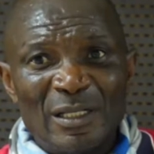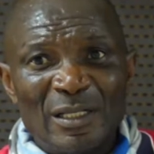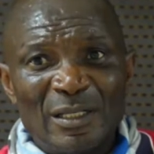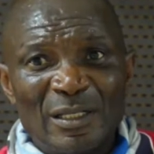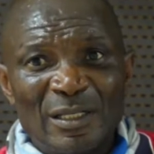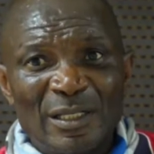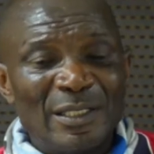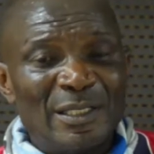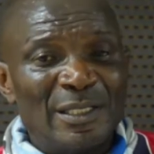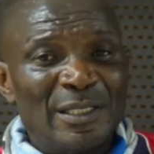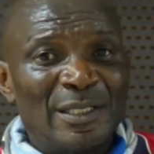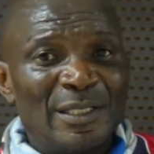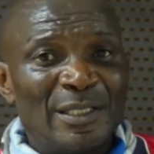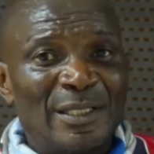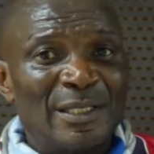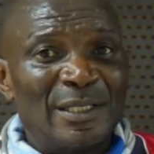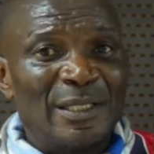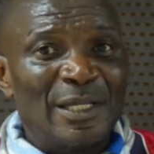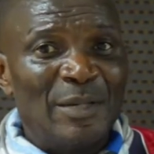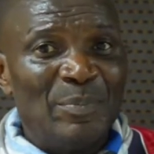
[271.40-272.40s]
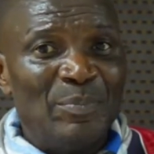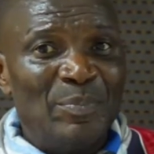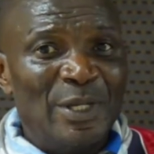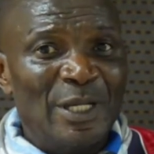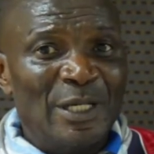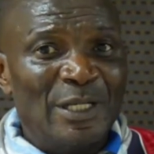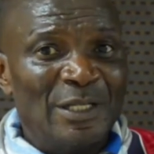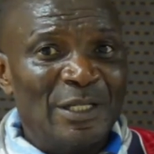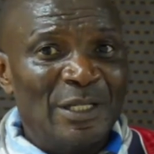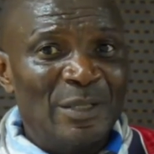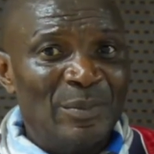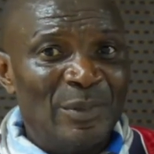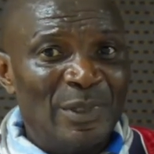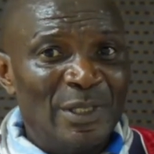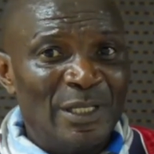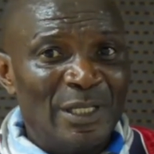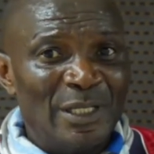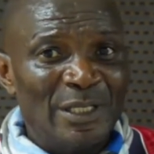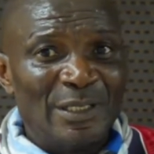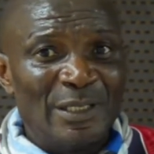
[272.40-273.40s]
This is a big team
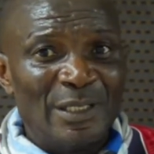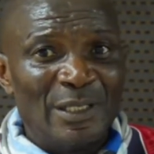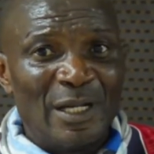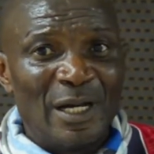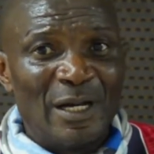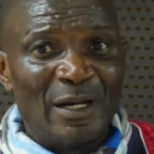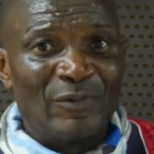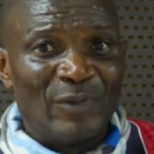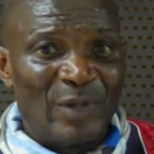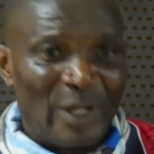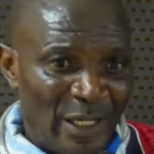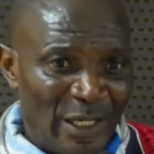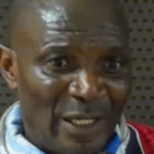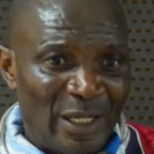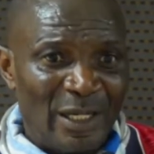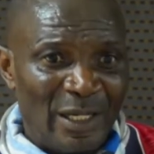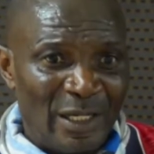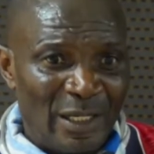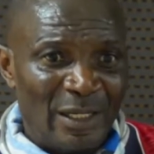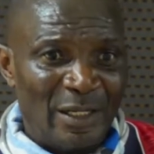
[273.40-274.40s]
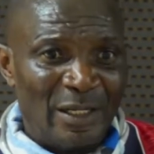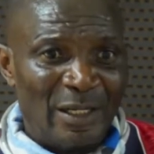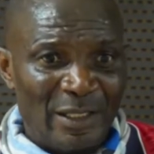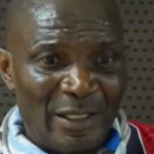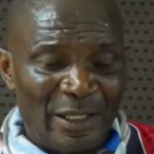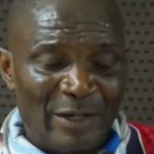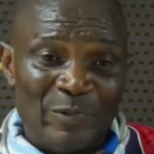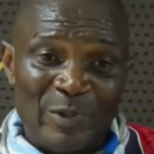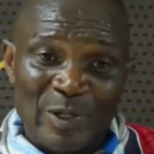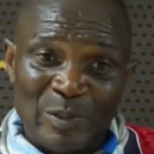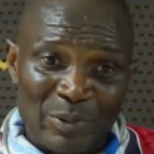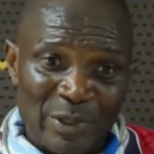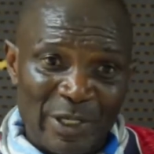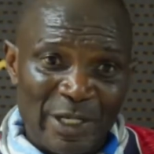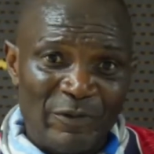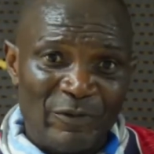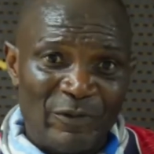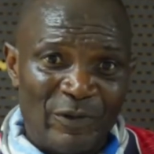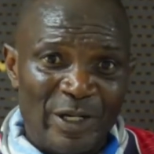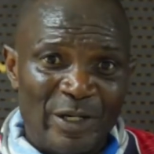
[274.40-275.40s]
in the Eastern half. Uh, they've been
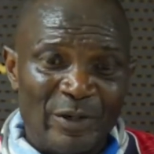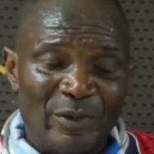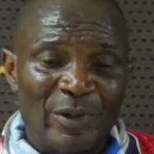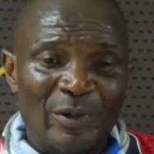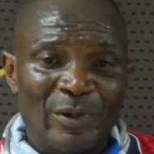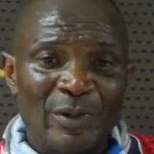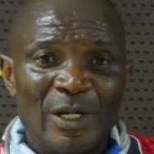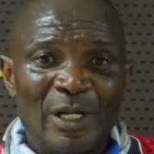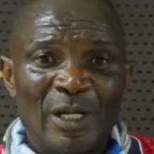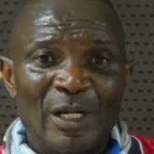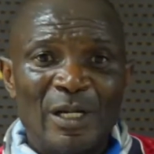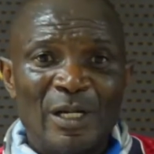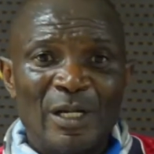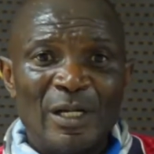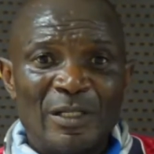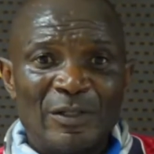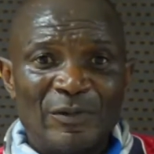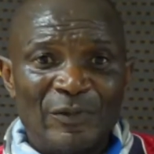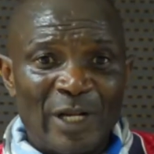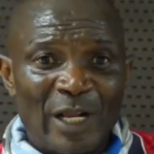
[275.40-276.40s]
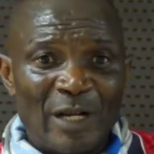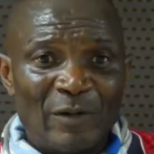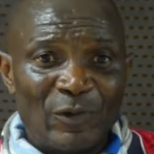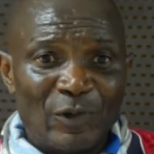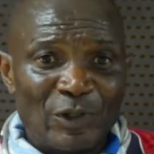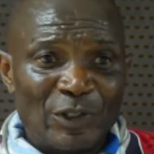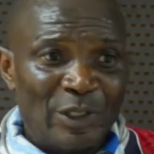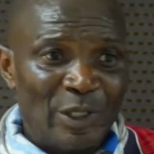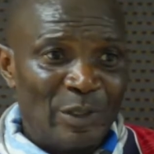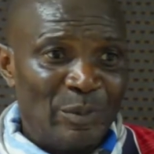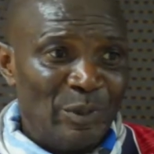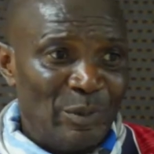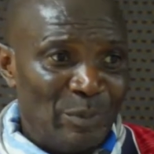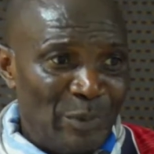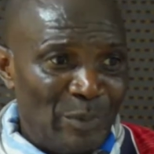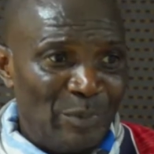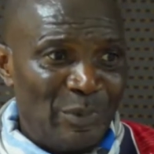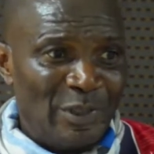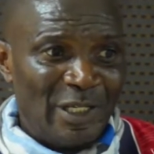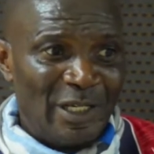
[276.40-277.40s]
playing very well. It's very unfortunate
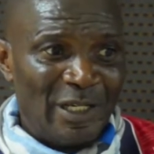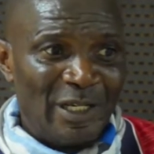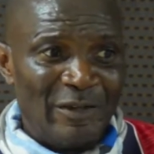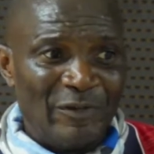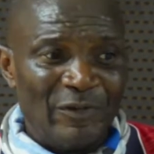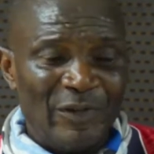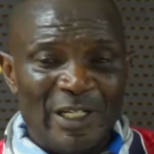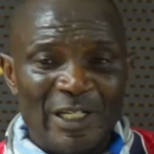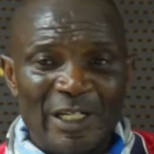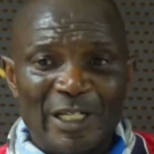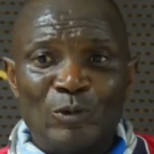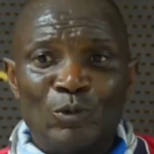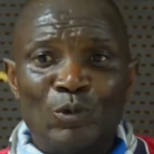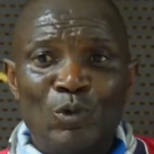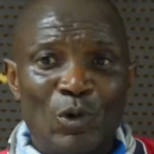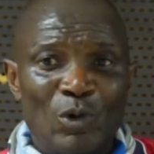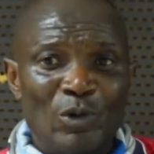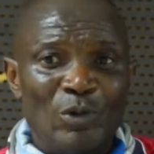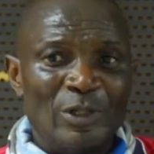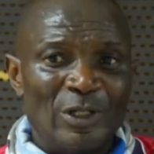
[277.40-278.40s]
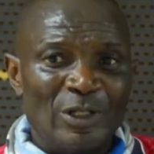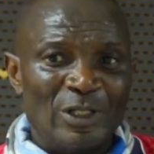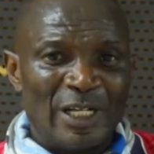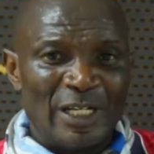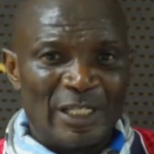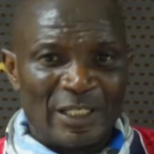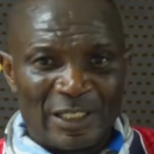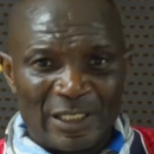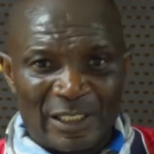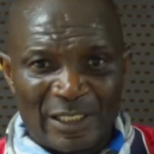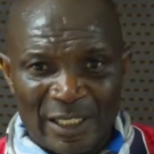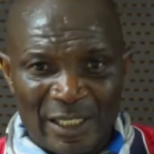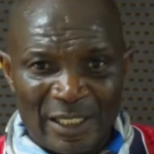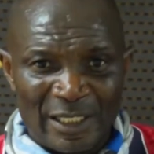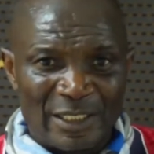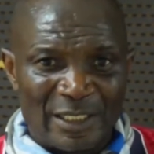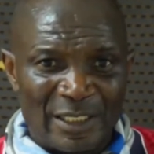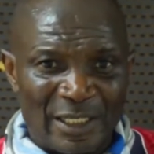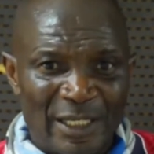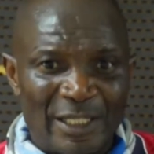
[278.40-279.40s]
maybe they haven't yet gone as,
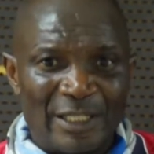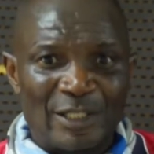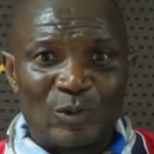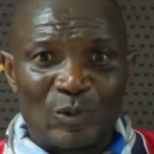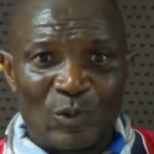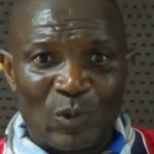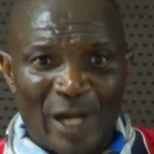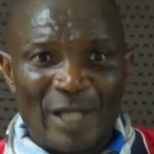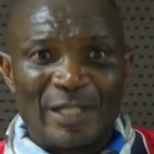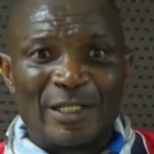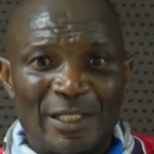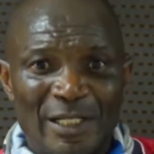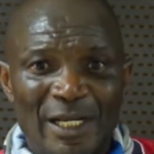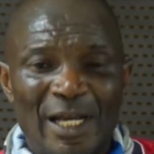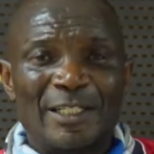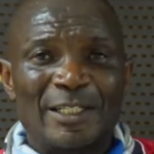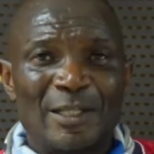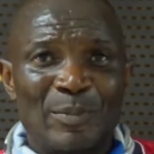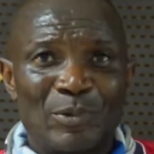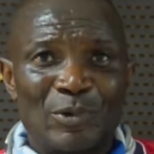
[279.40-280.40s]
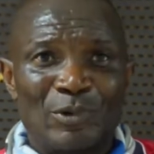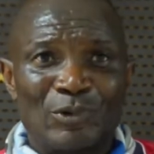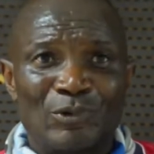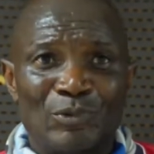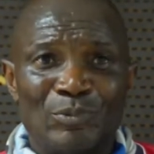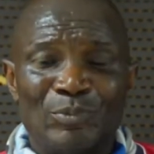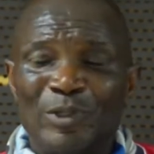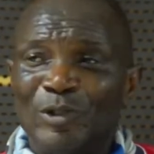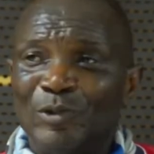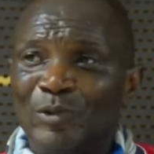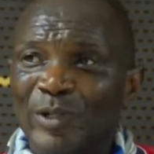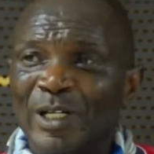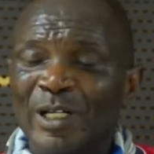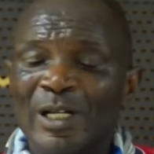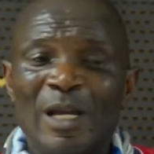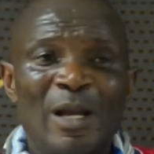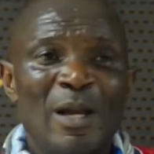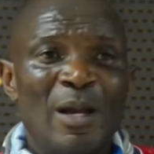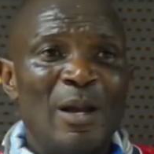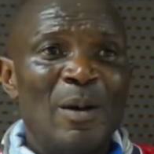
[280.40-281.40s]
as, as what they are supposed to be doing.
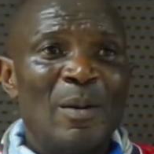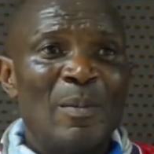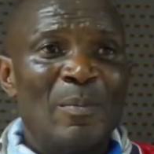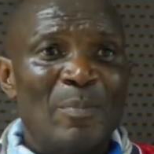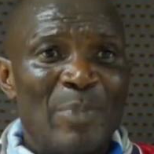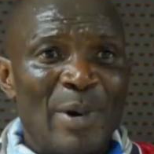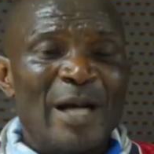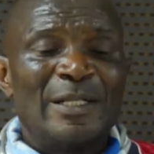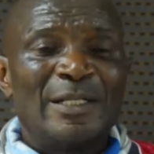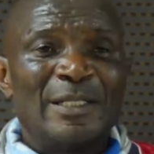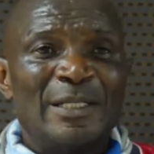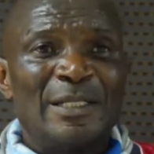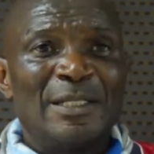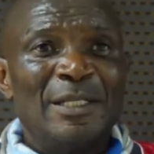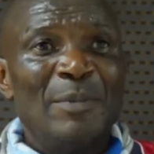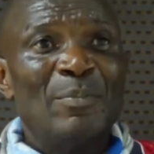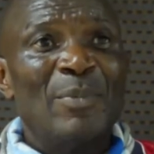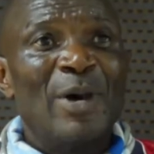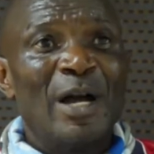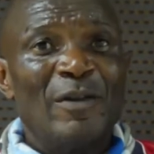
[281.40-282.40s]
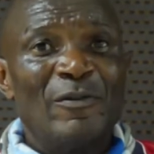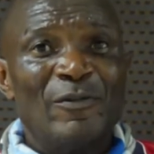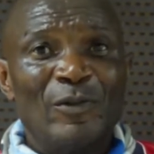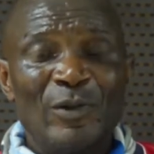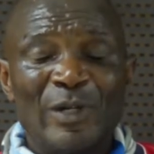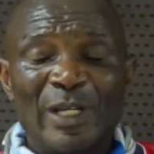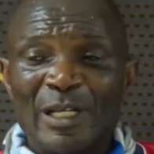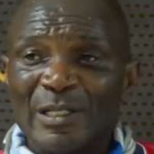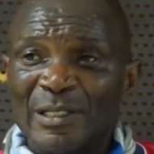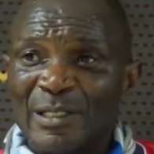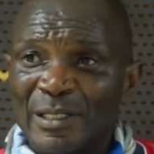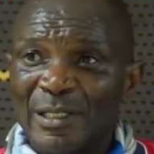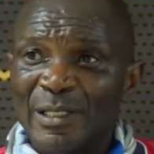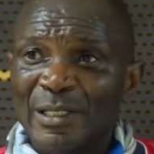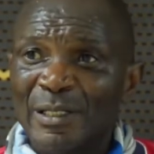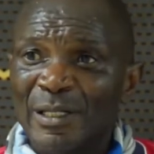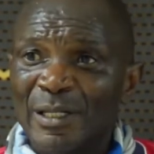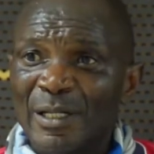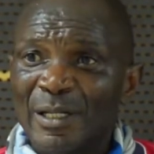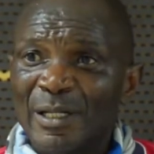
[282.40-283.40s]
But Simba, if you can
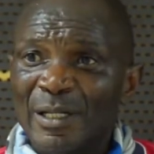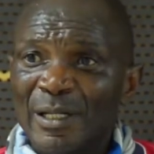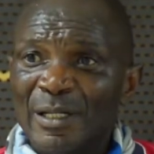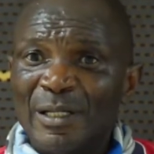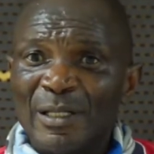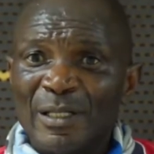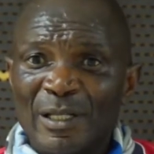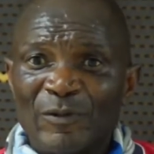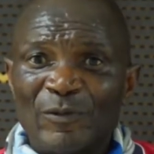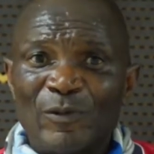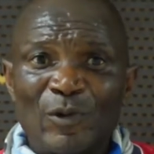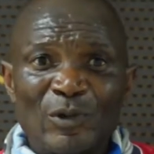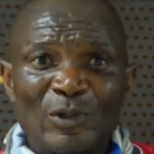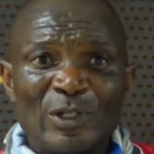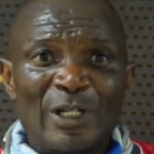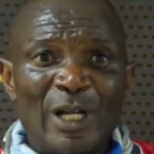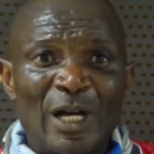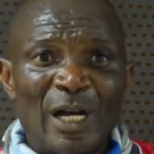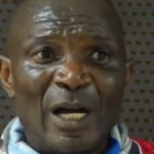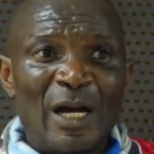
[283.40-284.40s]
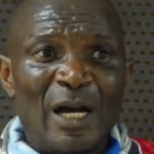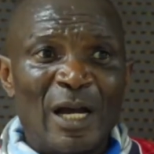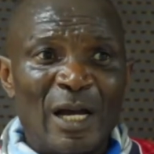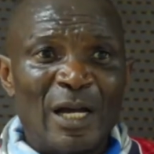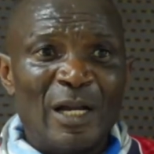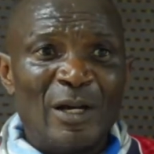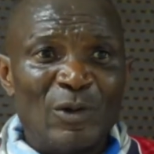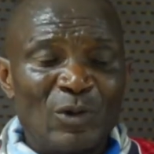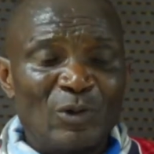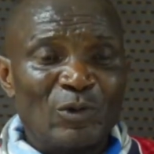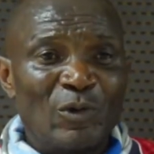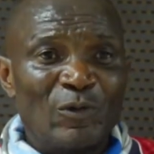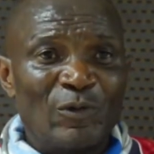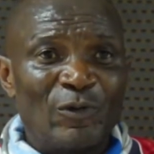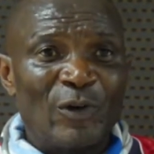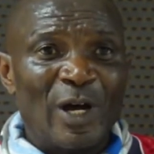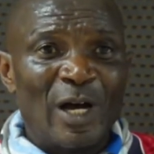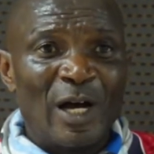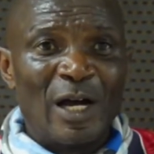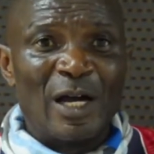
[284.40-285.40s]
see, they've got uh, a lot
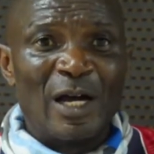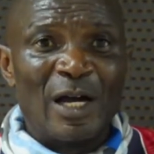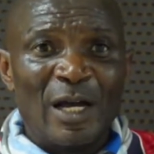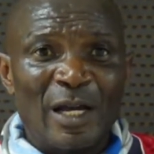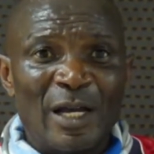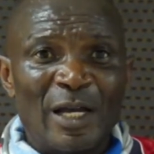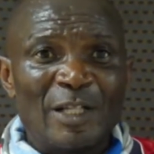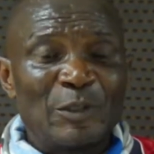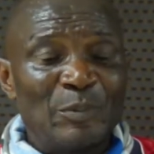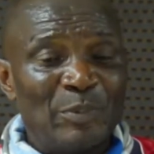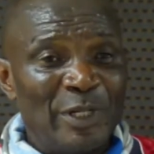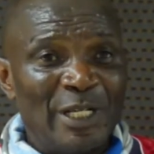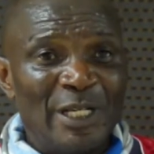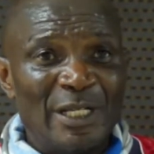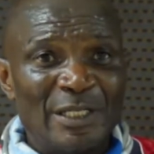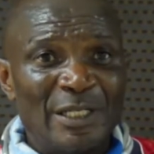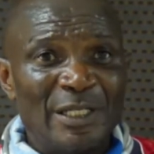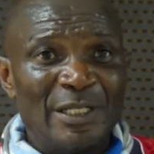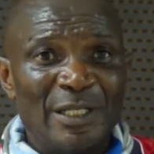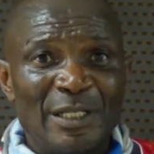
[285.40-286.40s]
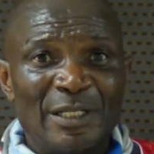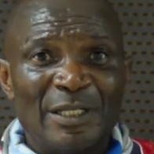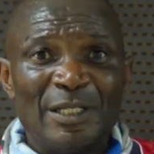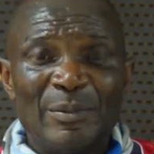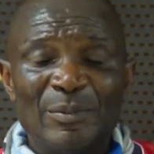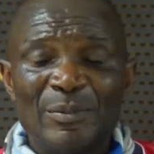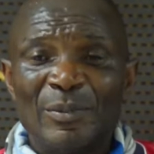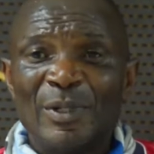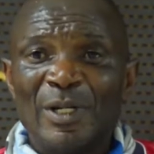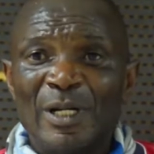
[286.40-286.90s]
of uh, experience in the team.